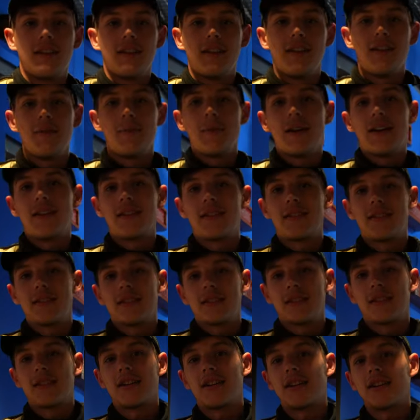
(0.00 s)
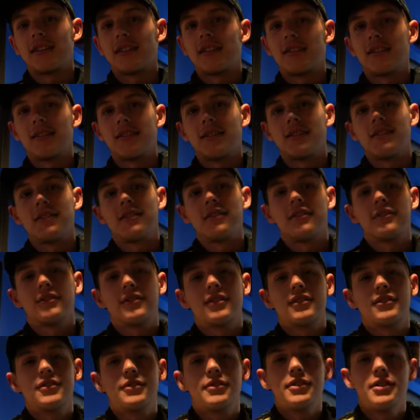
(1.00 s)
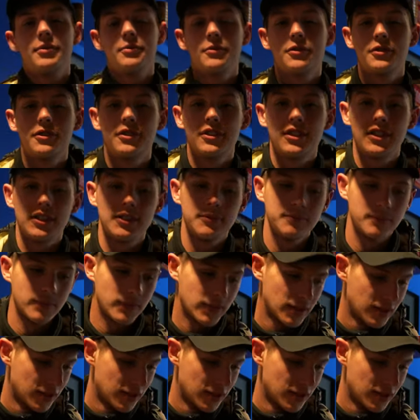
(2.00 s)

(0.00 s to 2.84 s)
He made the cut of the stream today,